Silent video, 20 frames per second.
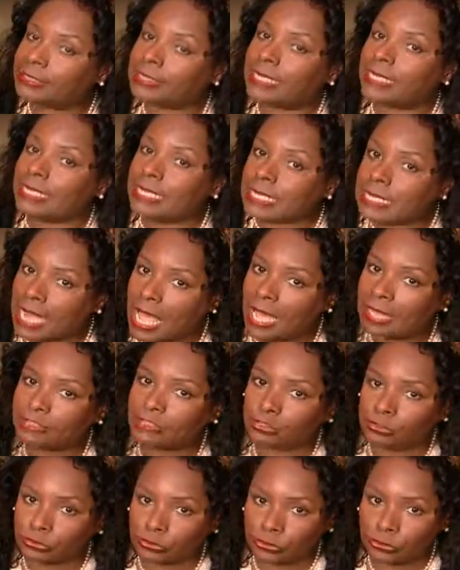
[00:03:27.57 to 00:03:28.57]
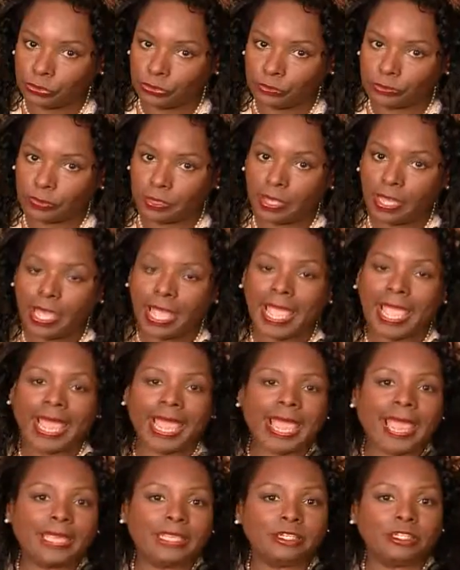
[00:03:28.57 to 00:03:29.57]
is not true,
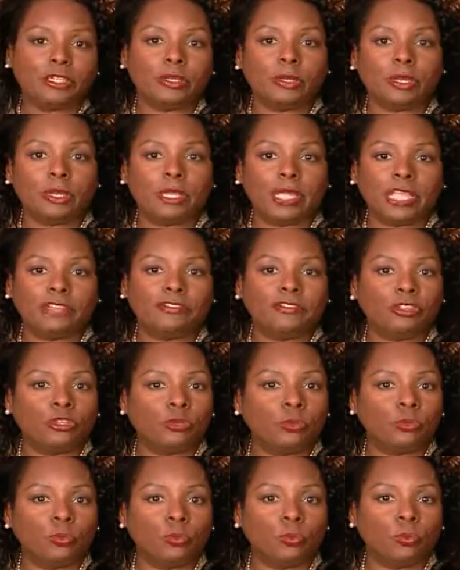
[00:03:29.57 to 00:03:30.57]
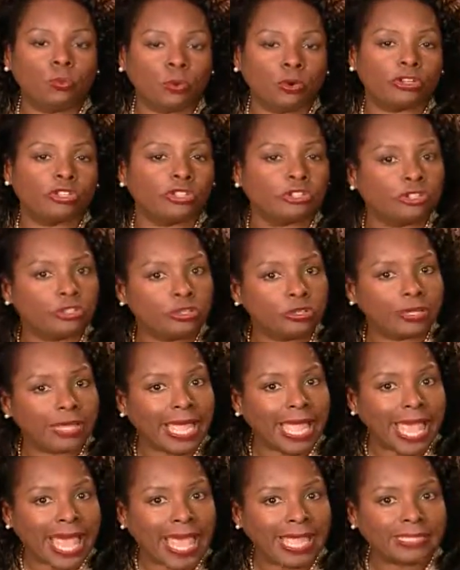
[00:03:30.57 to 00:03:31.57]
and if you were to
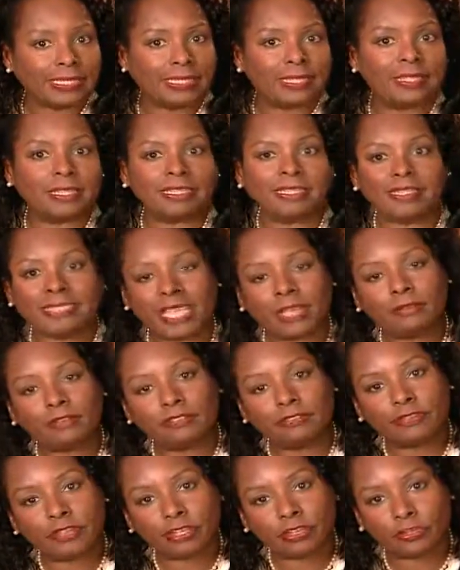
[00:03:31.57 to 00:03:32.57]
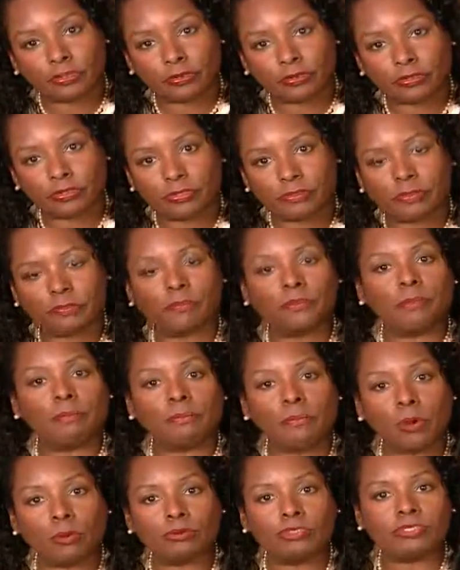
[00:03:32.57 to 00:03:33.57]
look at the sales figures for
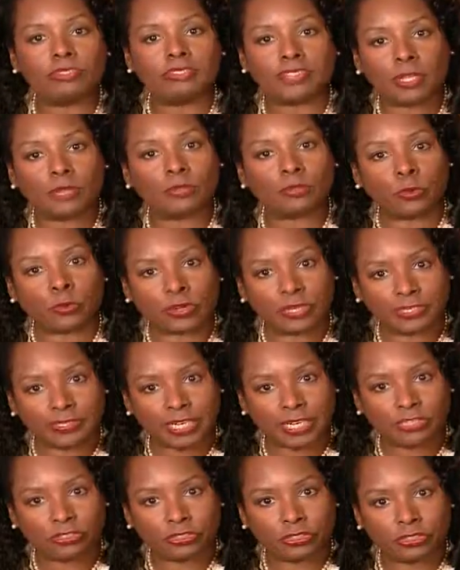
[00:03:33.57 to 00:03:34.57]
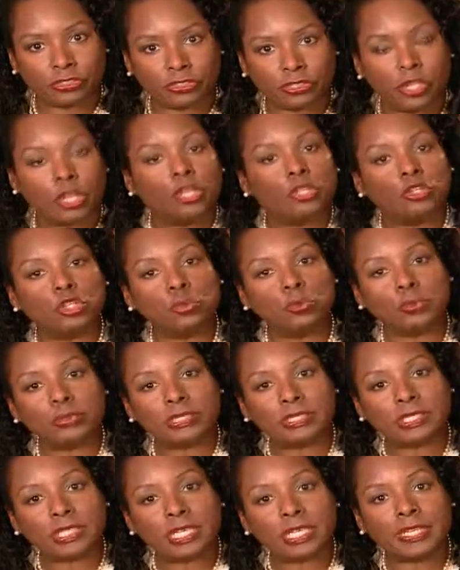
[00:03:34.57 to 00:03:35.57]
most sales organizations, you
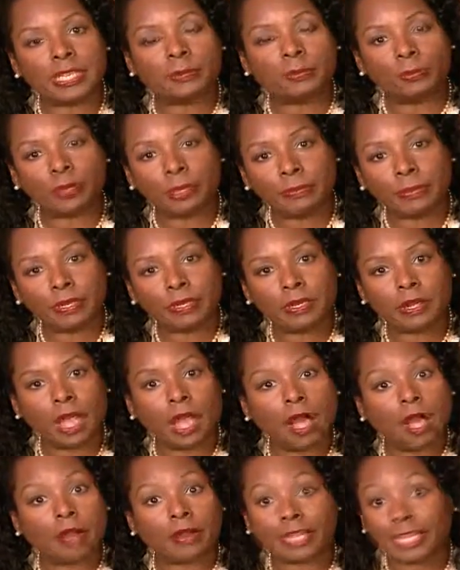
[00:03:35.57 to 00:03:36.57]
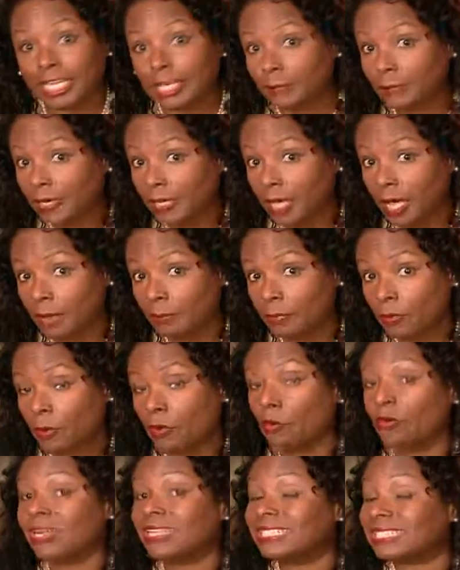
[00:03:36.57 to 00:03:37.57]
will see that women are keeping up
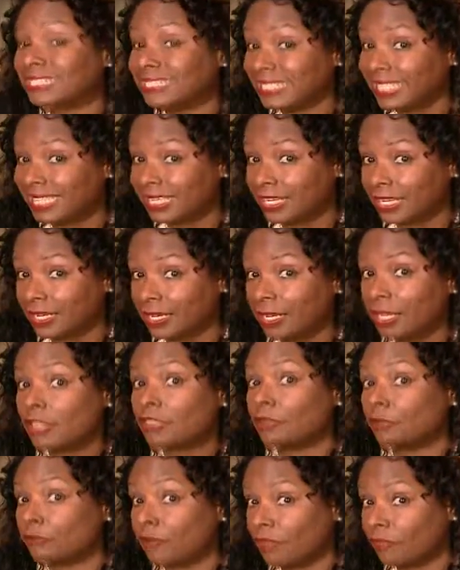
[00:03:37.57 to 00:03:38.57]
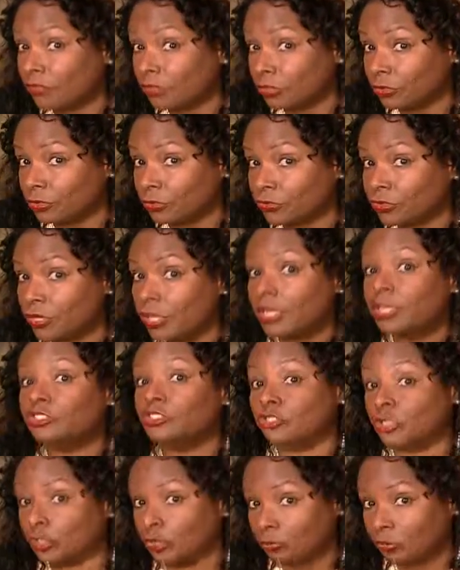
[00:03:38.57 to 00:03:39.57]
or exceeding the revenues
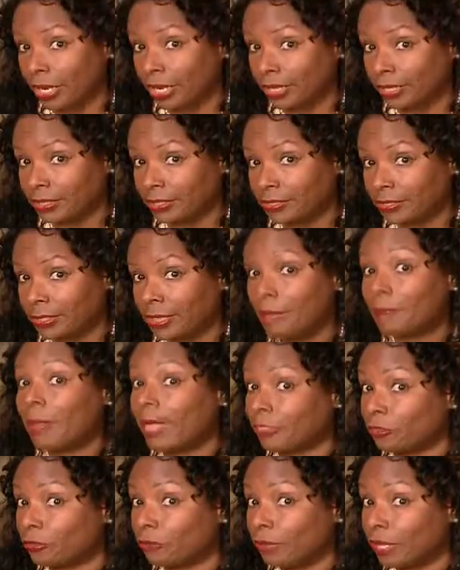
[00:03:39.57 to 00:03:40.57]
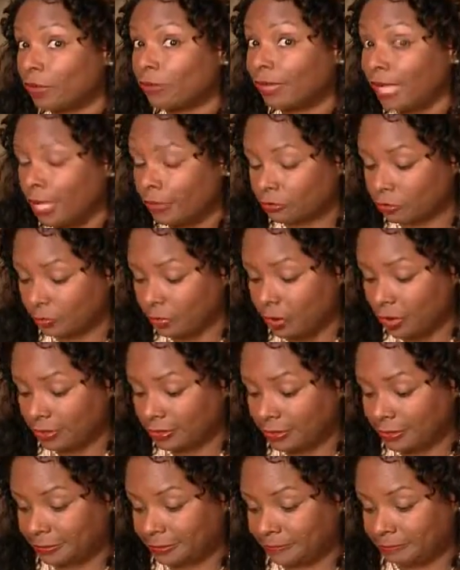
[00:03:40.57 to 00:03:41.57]
generated by their male
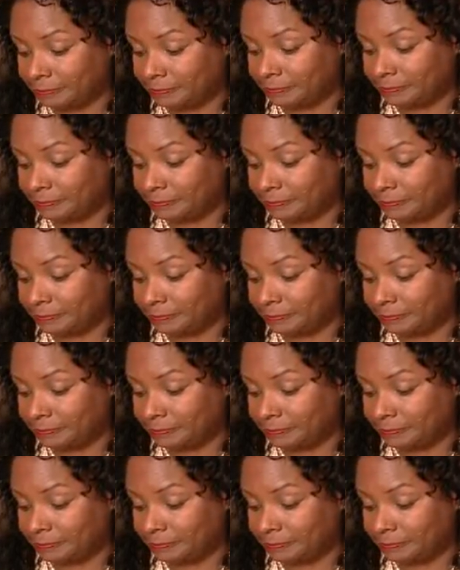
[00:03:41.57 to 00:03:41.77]
counterparts.